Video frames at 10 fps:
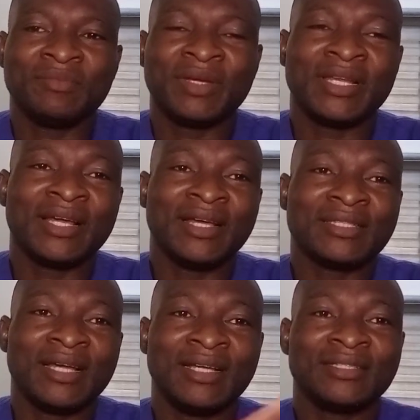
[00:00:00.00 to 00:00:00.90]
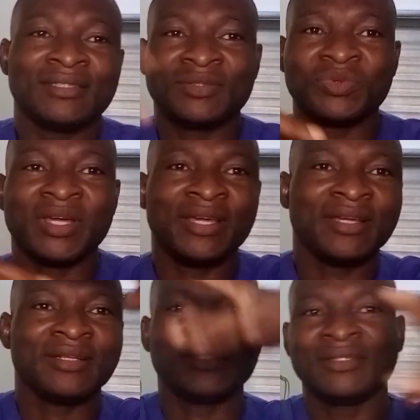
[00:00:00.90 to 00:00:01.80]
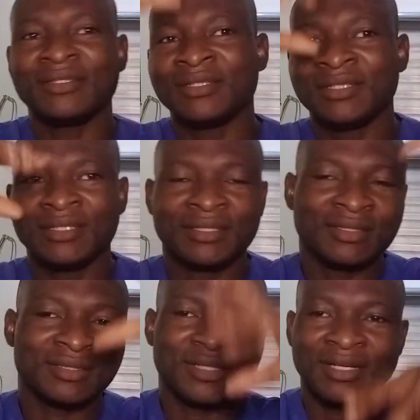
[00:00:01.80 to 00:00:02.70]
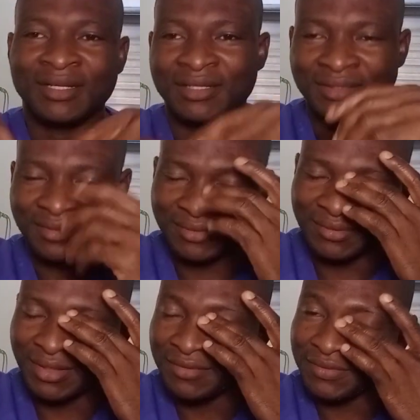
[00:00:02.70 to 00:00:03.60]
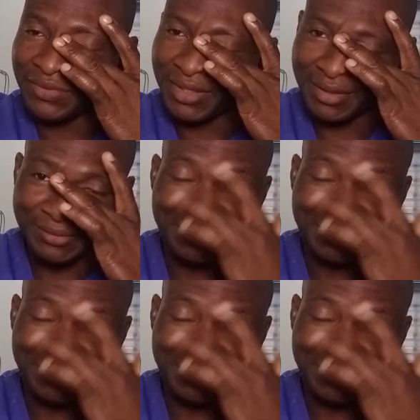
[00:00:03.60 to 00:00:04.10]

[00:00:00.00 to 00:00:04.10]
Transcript: benign ascites where they are everywhere.